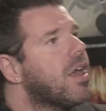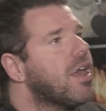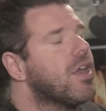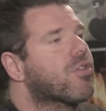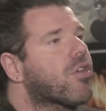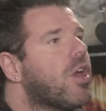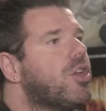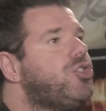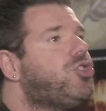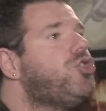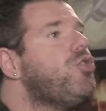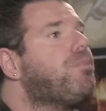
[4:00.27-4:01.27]
is
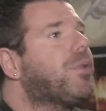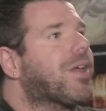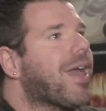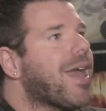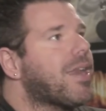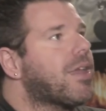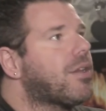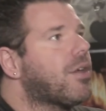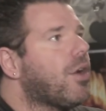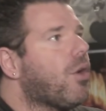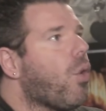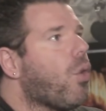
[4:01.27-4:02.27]
duplicated,
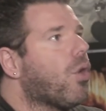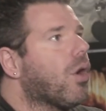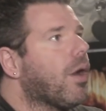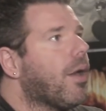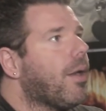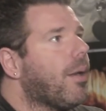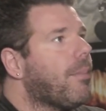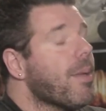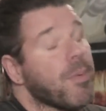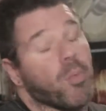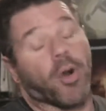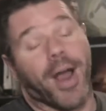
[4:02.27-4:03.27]
or
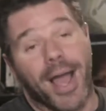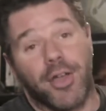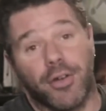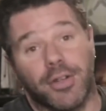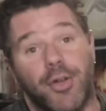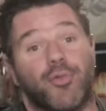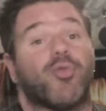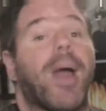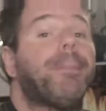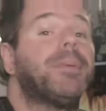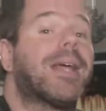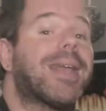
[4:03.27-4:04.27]
maybe more accurately,
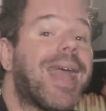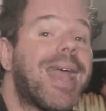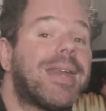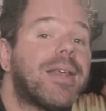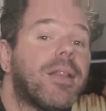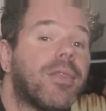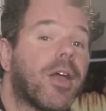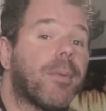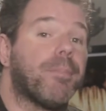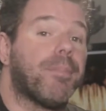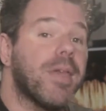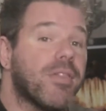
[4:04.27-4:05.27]
replicated their
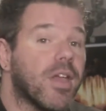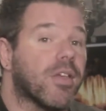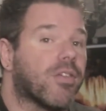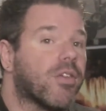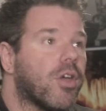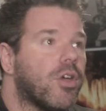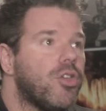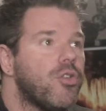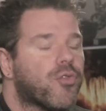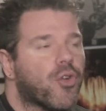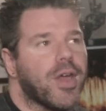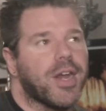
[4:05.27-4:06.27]
business.
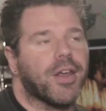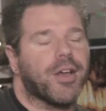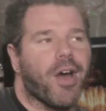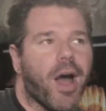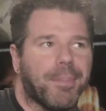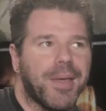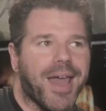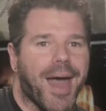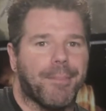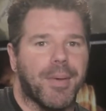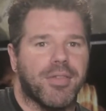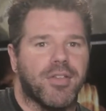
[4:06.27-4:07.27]
You've created a
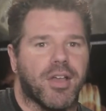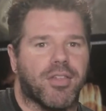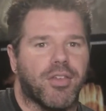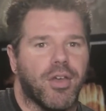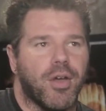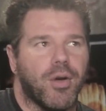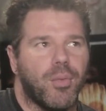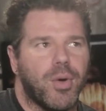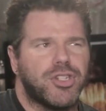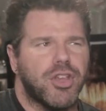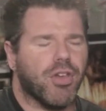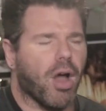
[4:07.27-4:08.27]
copycat business,
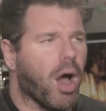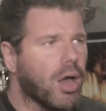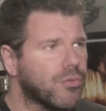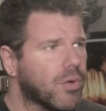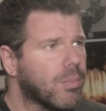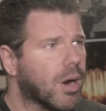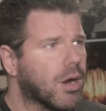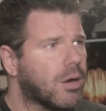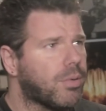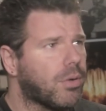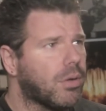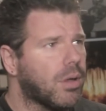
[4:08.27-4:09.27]
which is
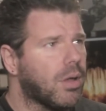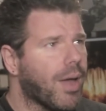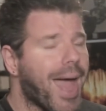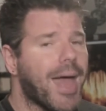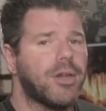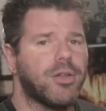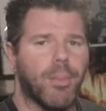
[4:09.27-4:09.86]
unremarkable and